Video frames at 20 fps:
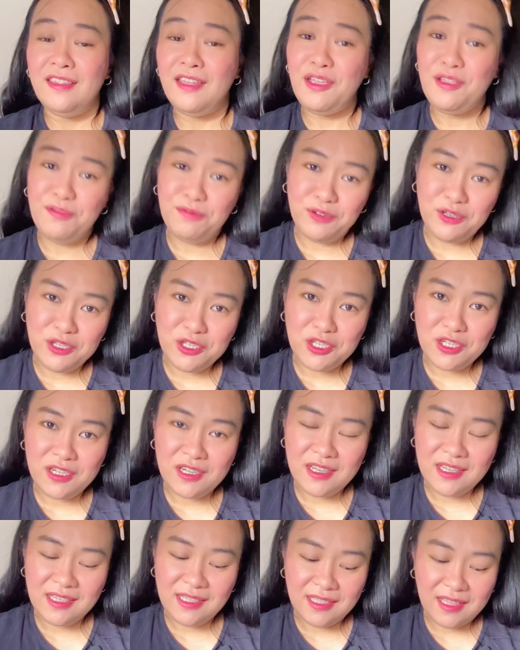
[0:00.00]
Thank you for your
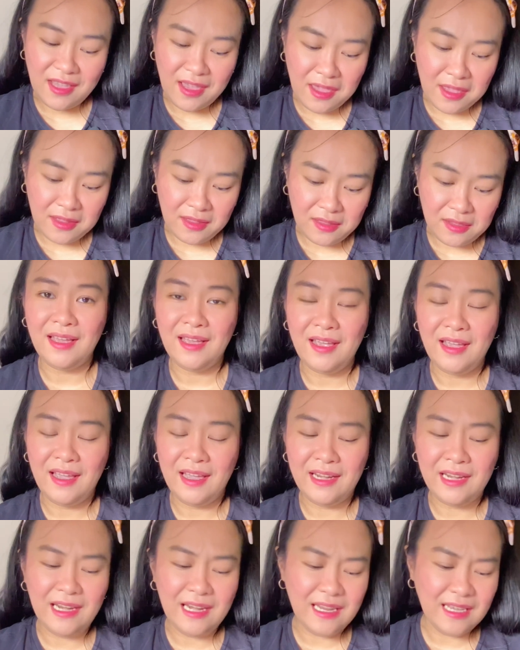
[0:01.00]
trust, and
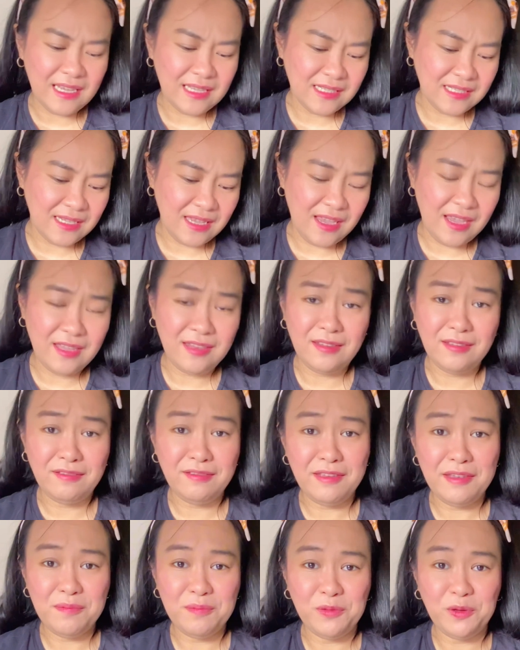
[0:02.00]
I really can't say
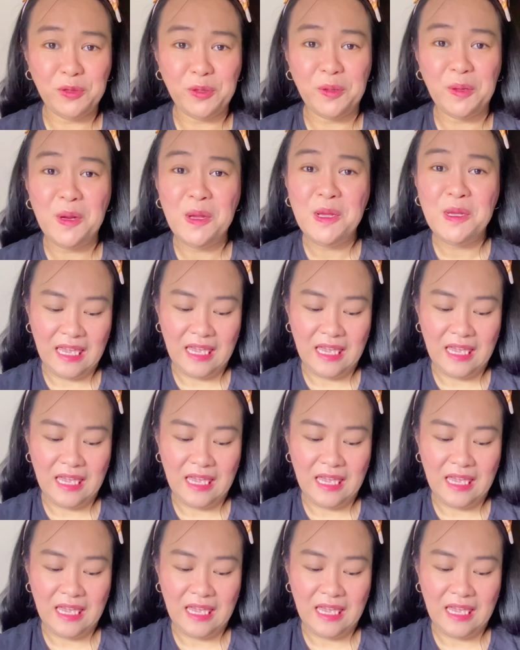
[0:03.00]
anything more.